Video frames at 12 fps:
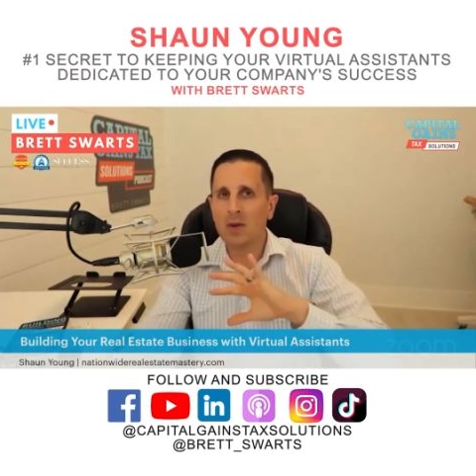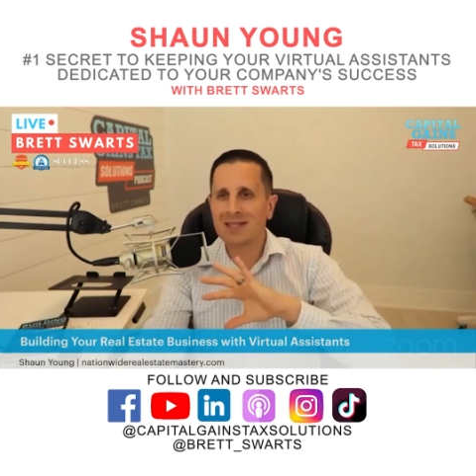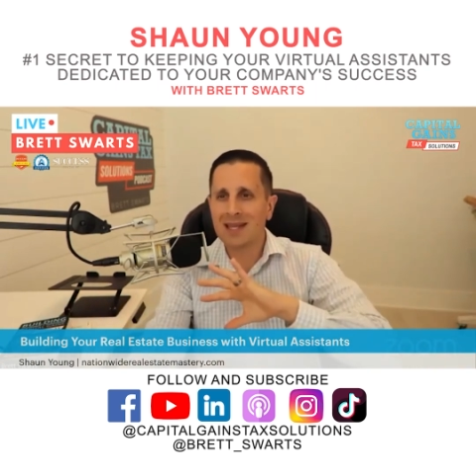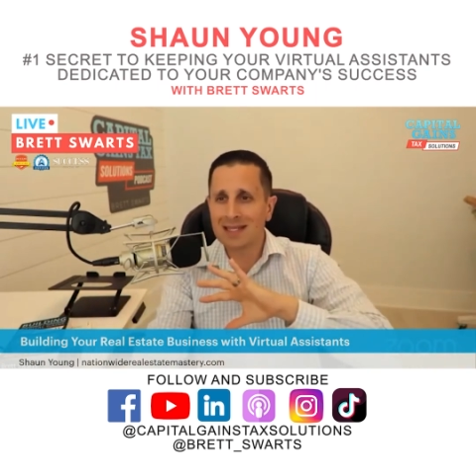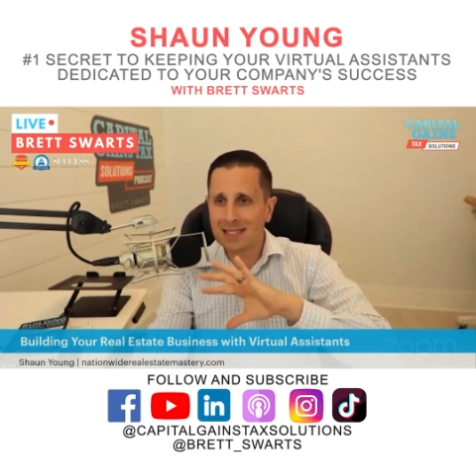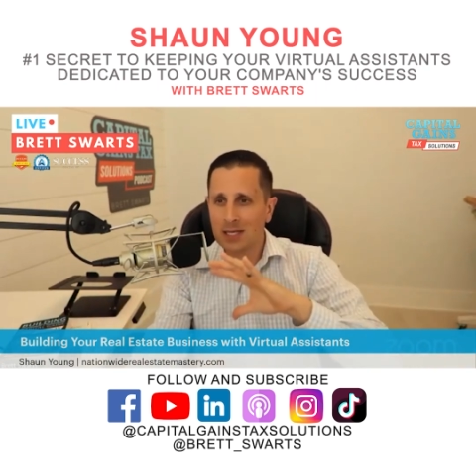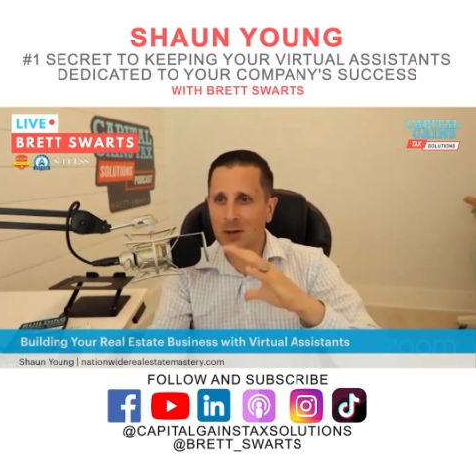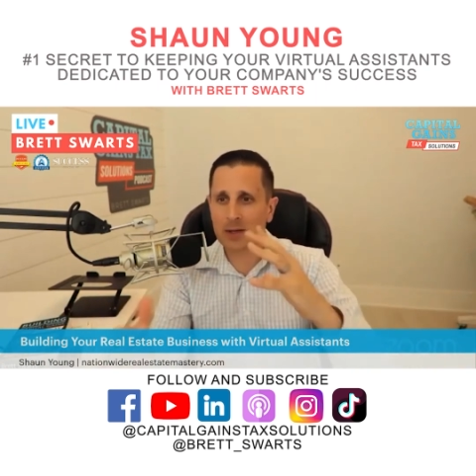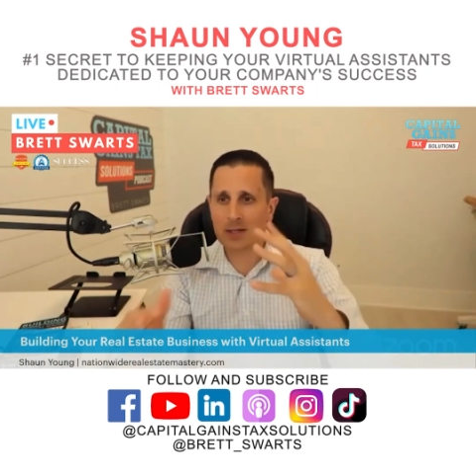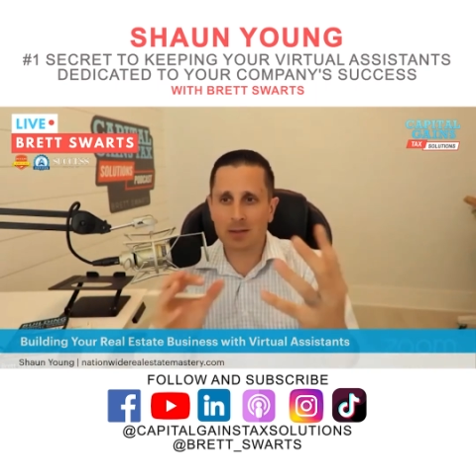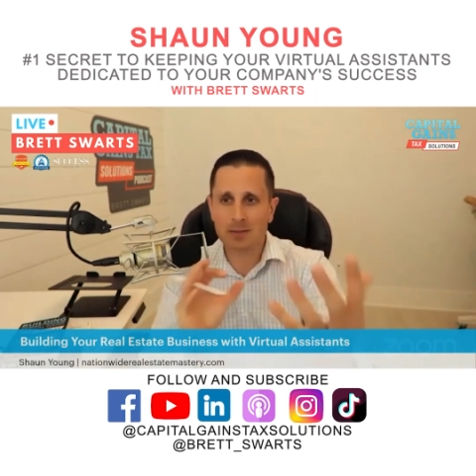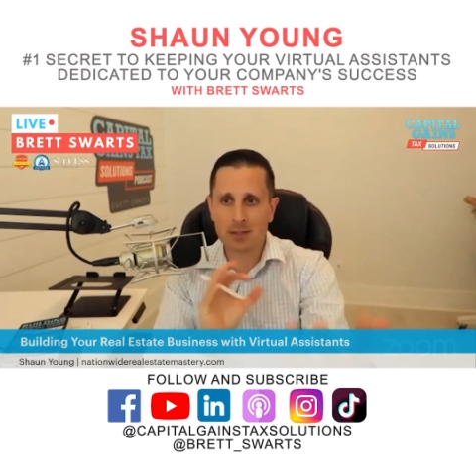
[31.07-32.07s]
what's that
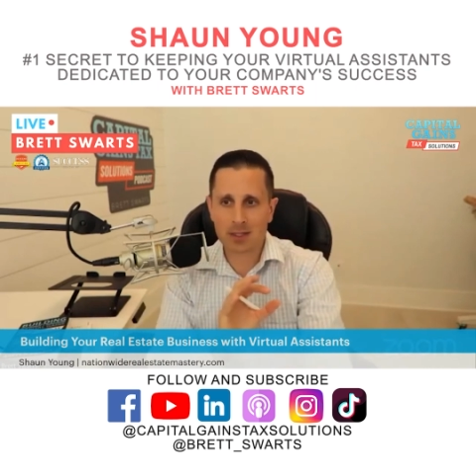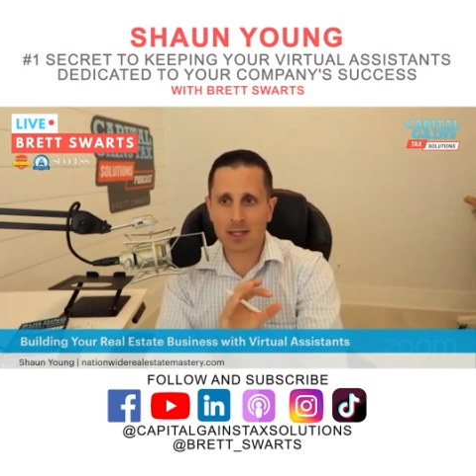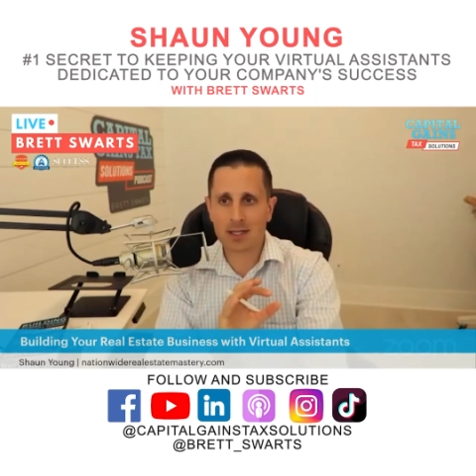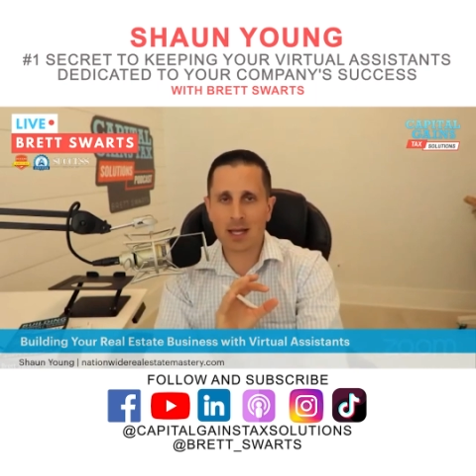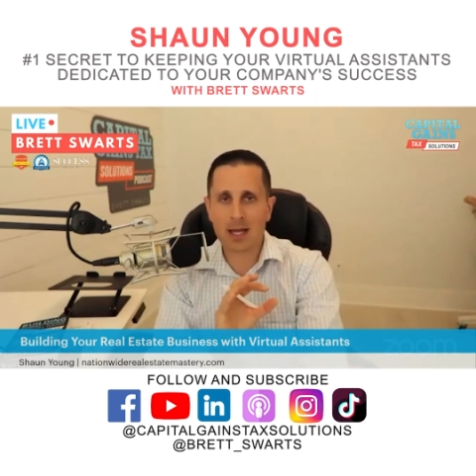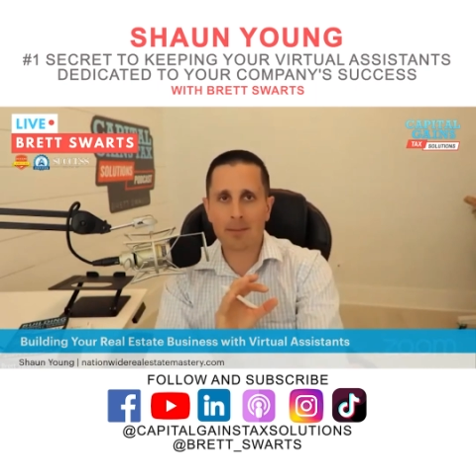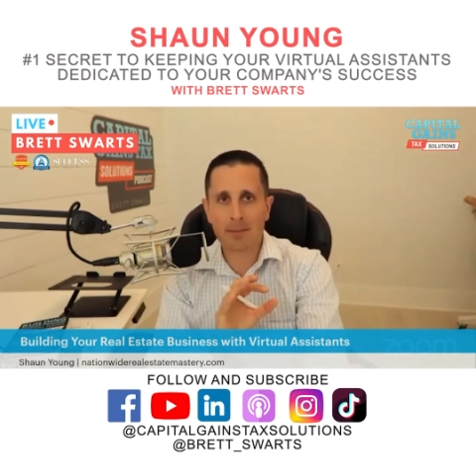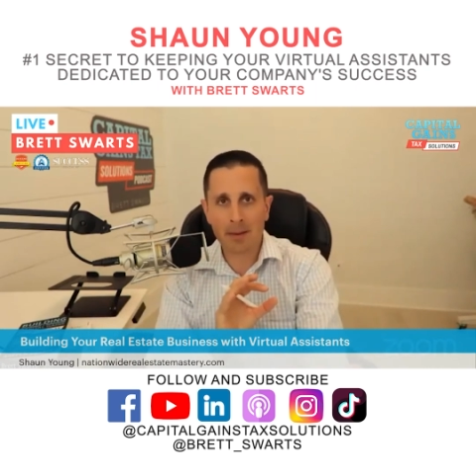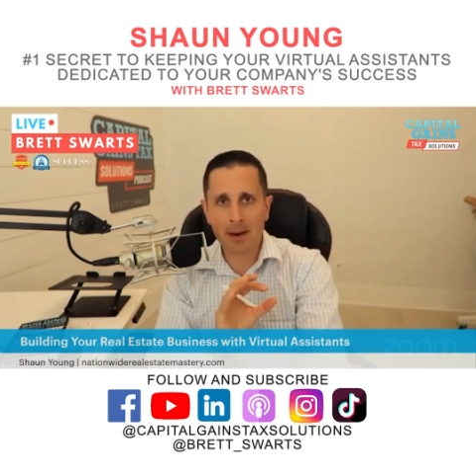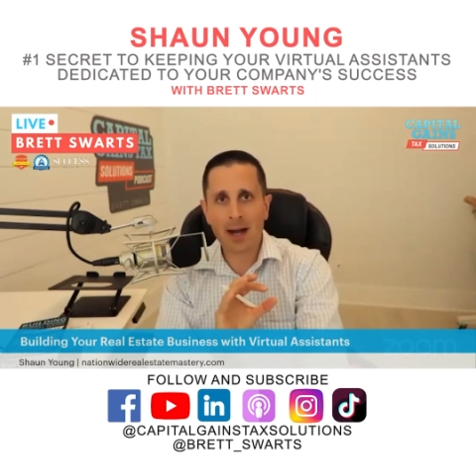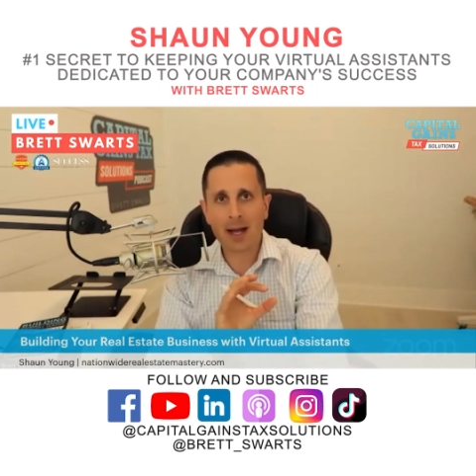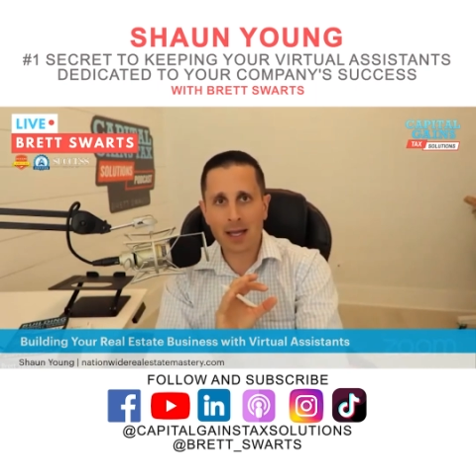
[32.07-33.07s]
secret to getting that
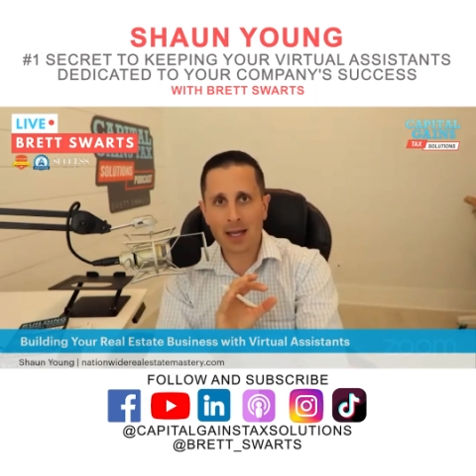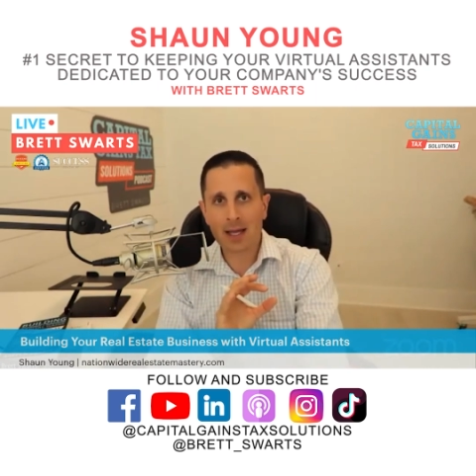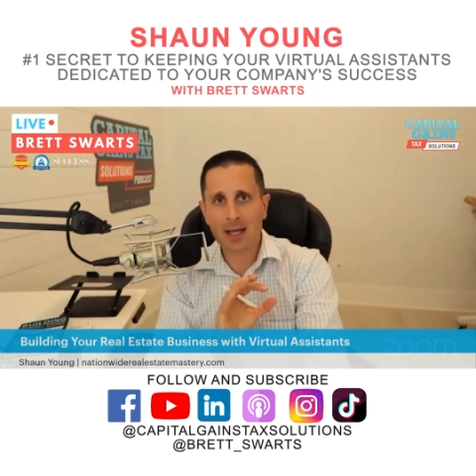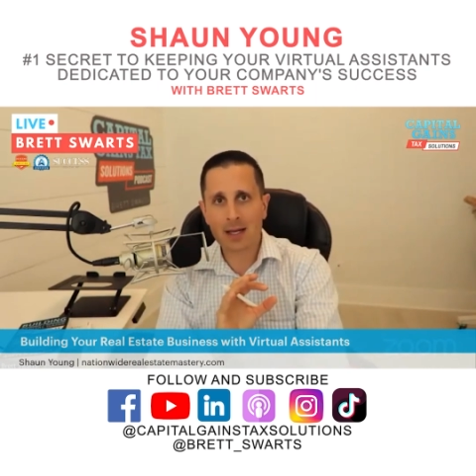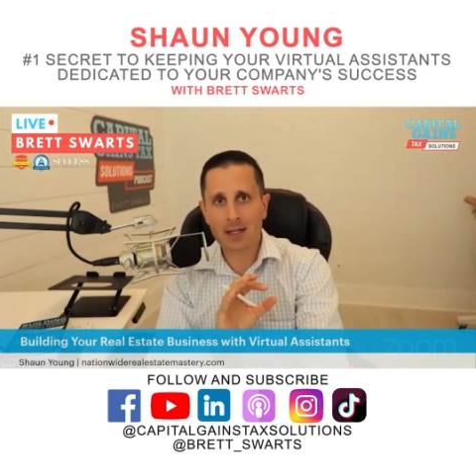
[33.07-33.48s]
buy-in